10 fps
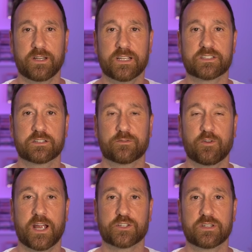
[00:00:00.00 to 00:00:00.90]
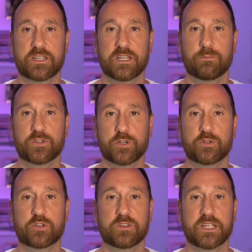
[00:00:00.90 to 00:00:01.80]
is a diffraction dip due
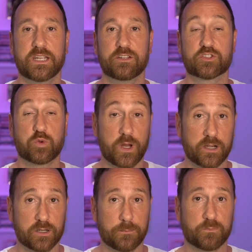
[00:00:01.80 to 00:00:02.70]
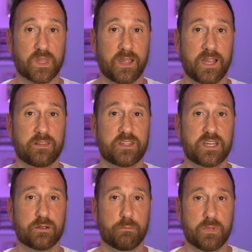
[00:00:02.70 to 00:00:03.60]
to the tweeter and
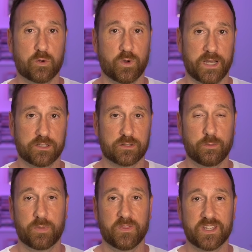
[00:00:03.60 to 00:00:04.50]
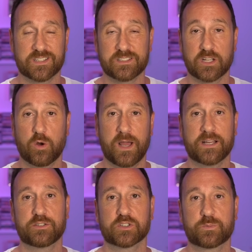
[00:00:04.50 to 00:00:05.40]
the mid range, but this is a
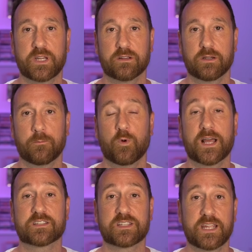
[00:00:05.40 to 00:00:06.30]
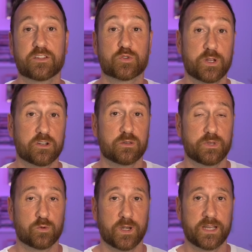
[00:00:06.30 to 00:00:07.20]
coaxial speaker. And when I say the tweeter to the
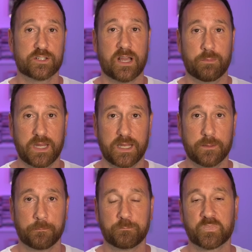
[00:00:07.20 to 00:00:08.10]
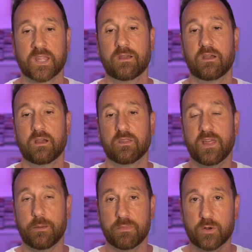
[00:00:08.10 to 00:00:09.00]
mid range, I mean
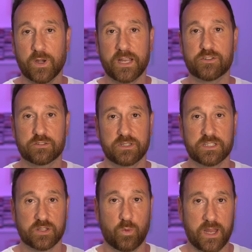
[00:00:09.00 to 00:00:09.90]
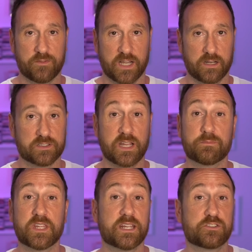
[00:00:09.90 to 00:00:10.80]
that mid range is the waveguide. Same
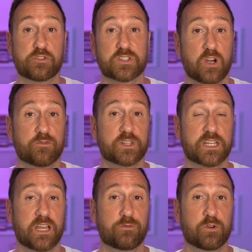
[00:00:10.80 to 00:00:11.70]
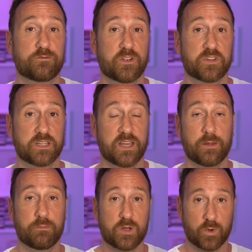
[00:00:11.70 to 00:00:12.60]
thing as you saw for the KEF 150.
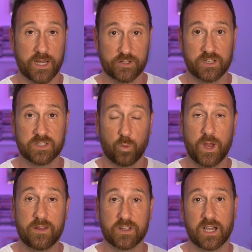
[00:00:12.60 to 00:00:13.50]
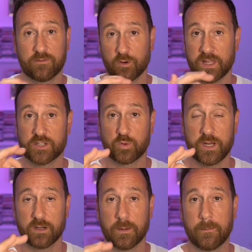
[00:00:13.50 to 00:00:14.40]
That mid range is a waveguide for that
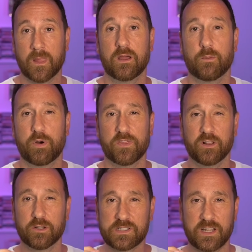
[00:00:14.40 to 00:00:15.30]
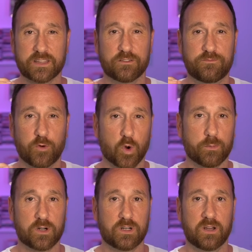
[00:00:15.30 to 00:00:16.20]
tweeter. But looks like the
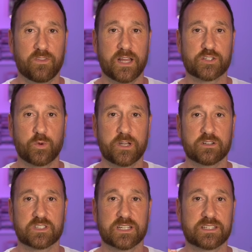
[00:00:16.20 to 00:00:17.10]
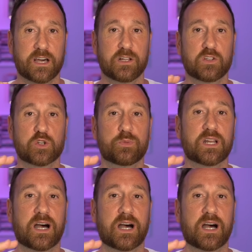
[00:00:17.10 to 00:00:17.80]
former of that tweeter sticks out a little bit